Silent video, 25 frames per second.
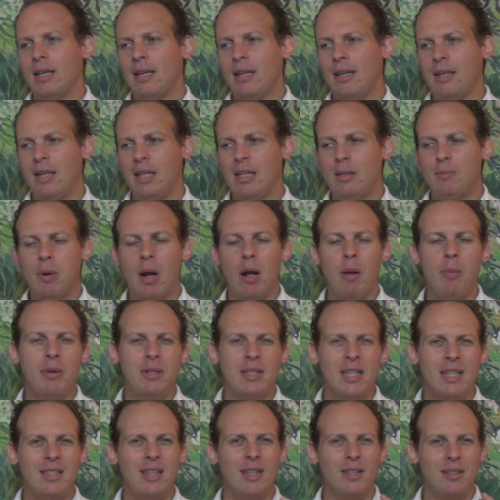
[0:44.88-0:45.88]
it's
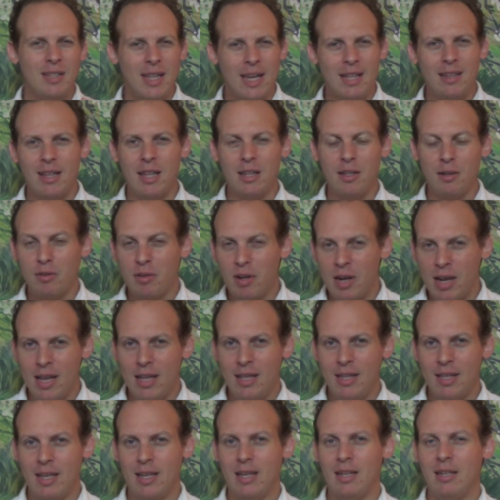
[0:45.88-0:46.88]
probably not that
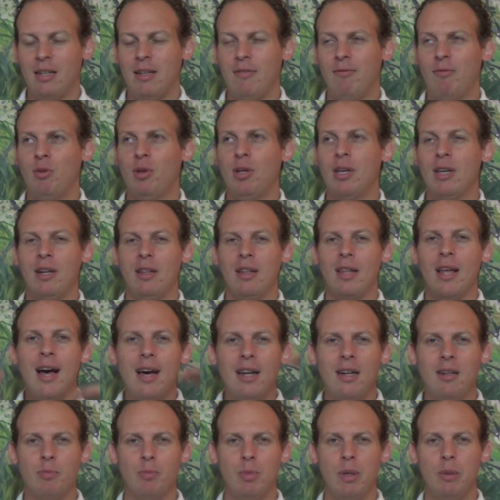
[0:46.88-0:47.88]
great, and if you get a
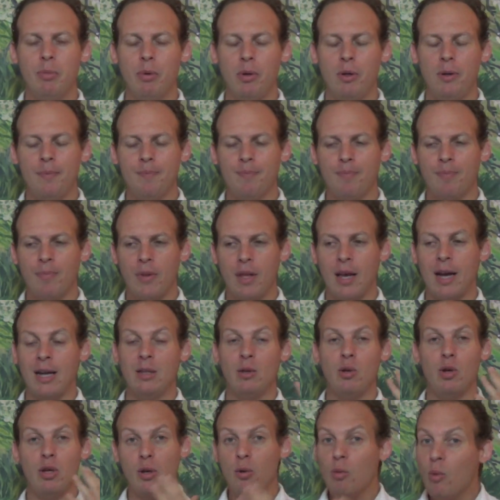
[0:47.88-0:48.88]
lot of people, I
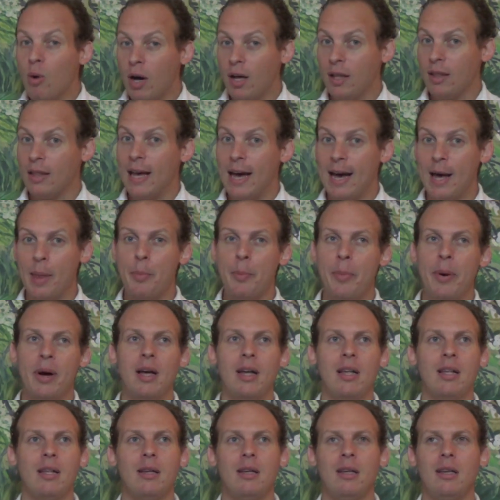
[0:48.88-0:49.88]
know you want that,
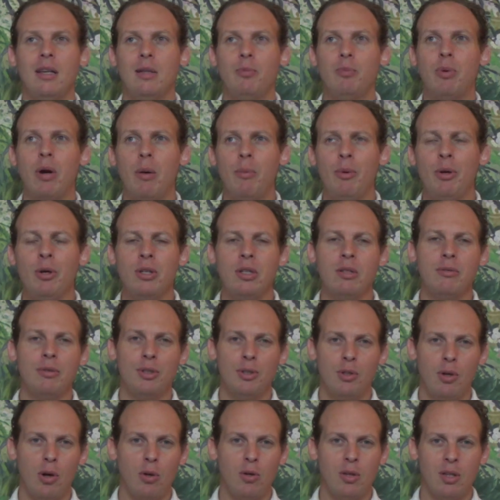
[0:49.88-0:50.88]
but it's probably going to
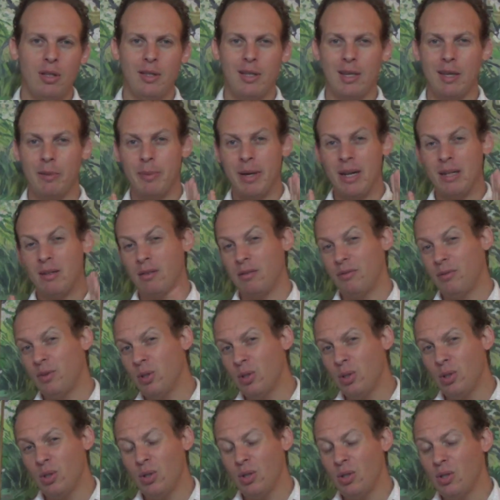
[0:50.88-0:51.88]
result in like bad
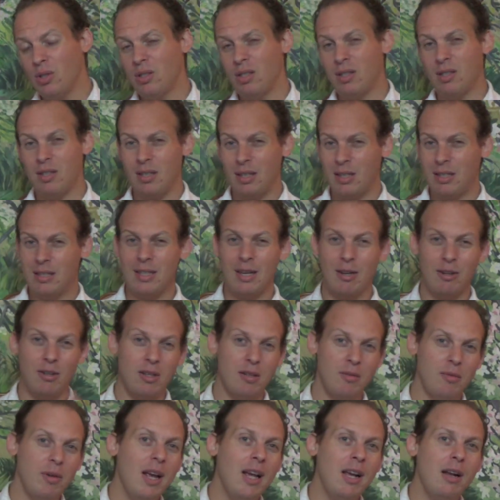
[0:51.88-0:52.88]
reviews, it's not going
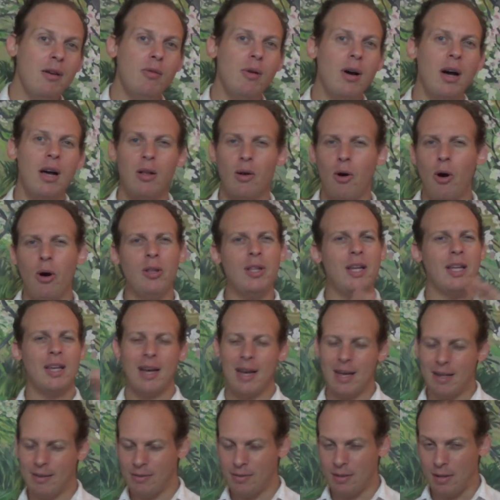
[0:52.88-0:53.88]
to rank well, all
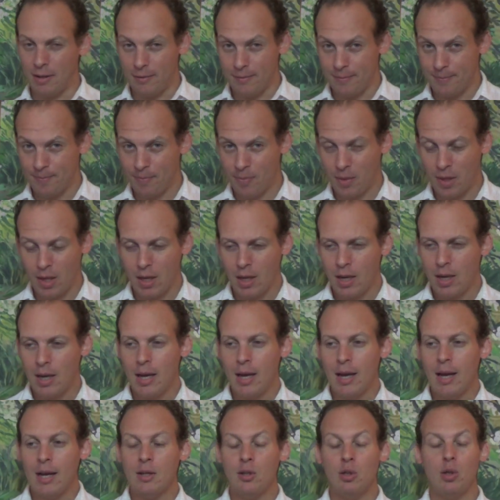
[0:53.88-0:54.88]
that kind of stuff.
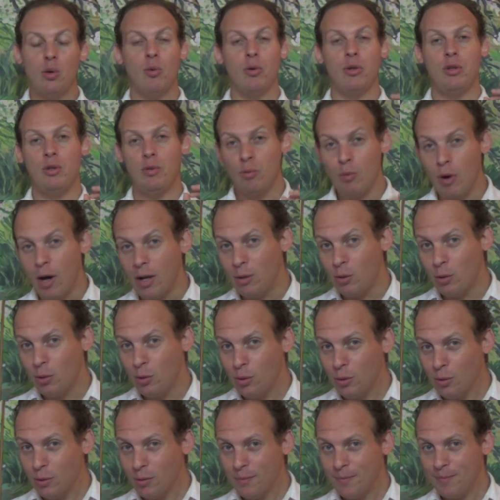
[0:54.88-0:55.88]
So what you want to
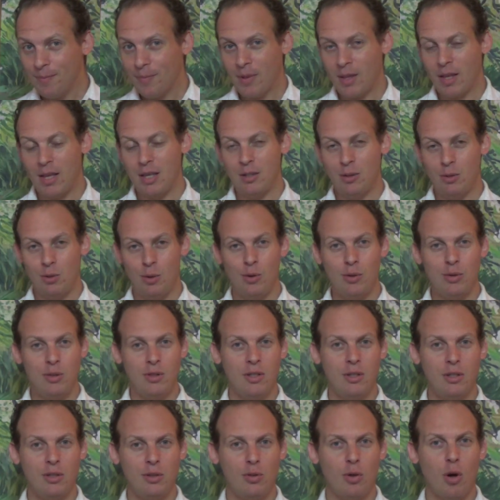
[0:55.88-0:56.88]
do is use
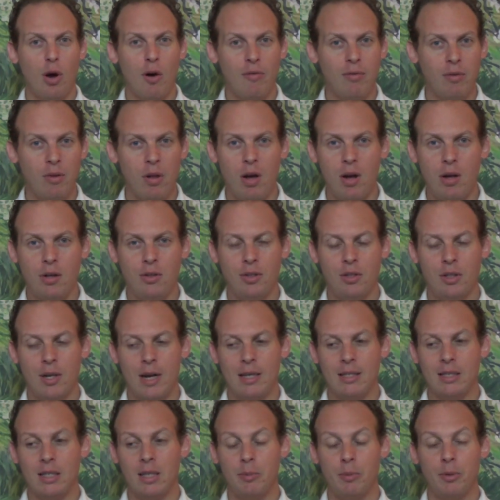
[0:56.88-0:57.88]
this soft launch
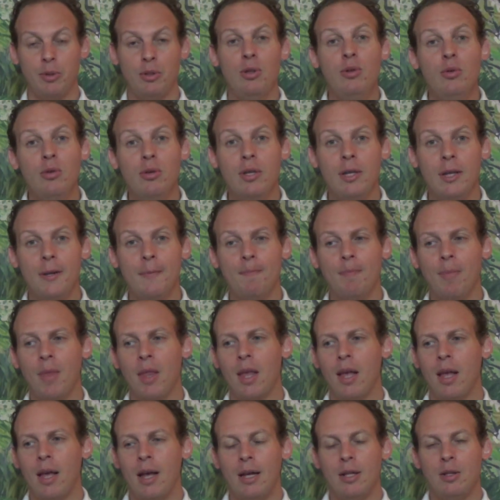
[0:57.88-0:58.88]
as an opportunity
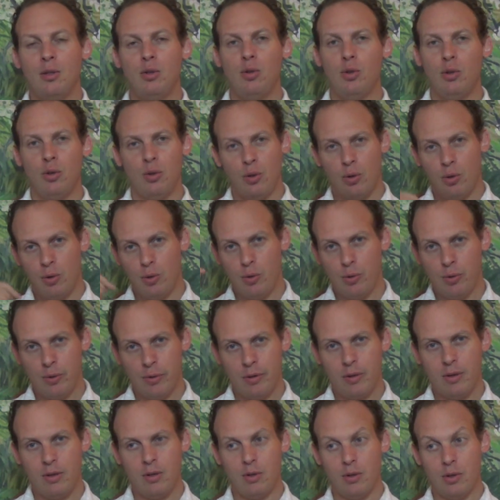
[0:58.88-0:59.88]
to